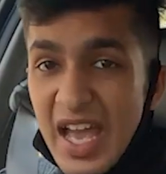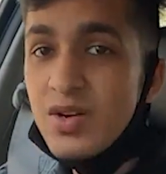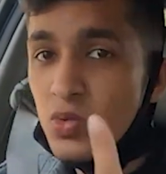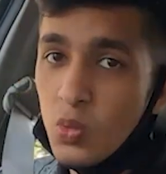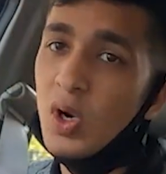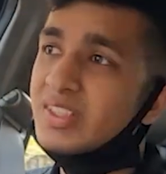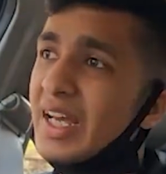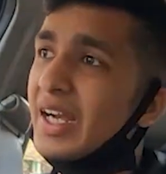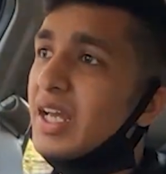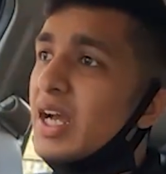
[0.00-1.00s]
again, was
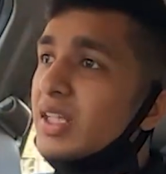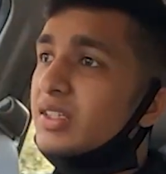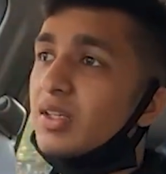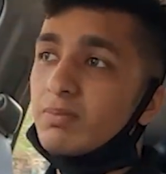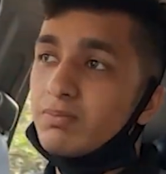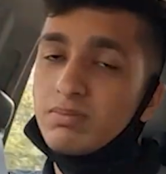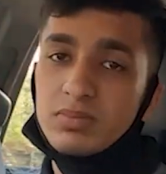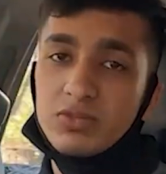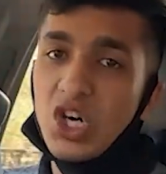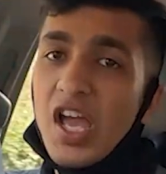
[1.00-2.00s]
that the
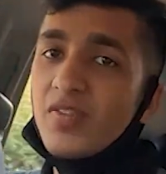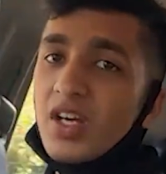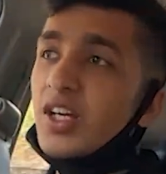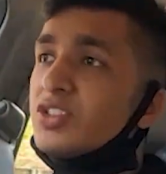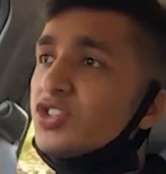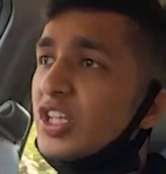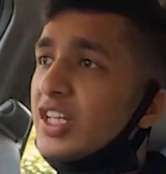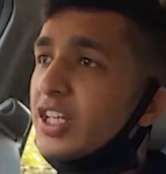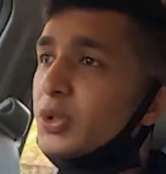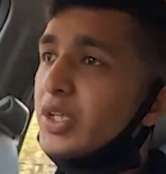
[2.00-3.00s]
driver doesn't
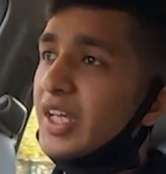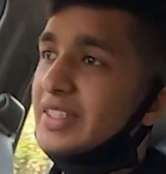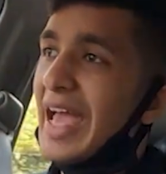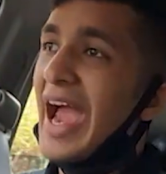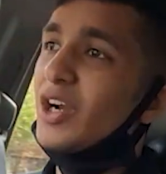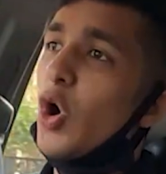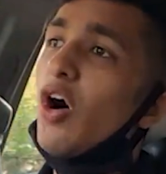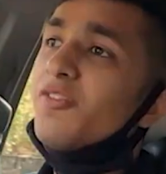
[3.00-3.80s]
really need to take his hand